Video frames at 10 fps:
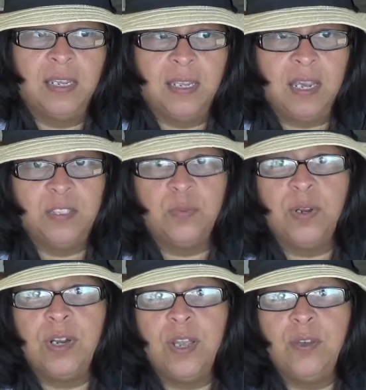Yes, we're
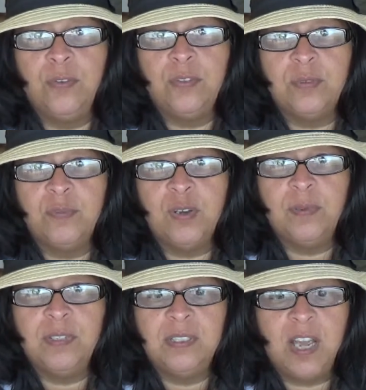going to go through some
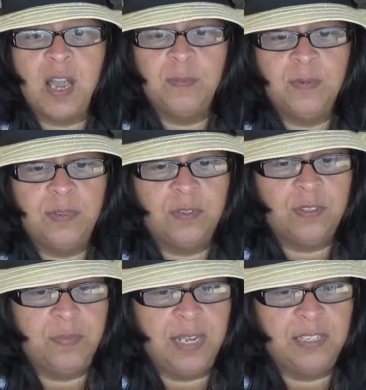troublous times, but
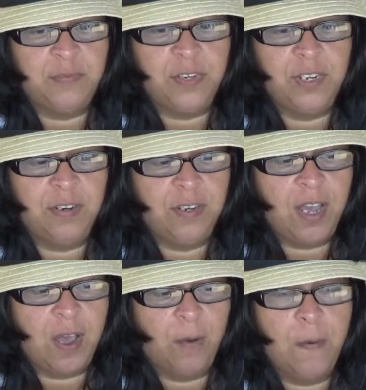there's a place for you to
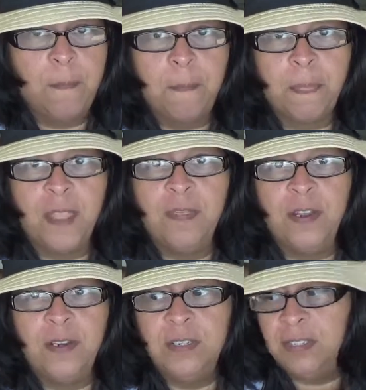go.
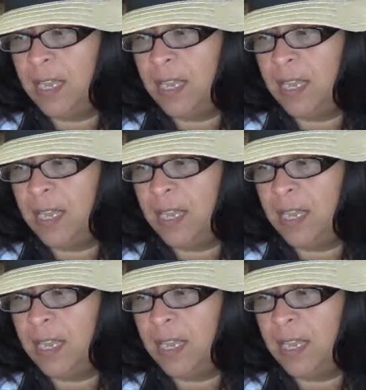There is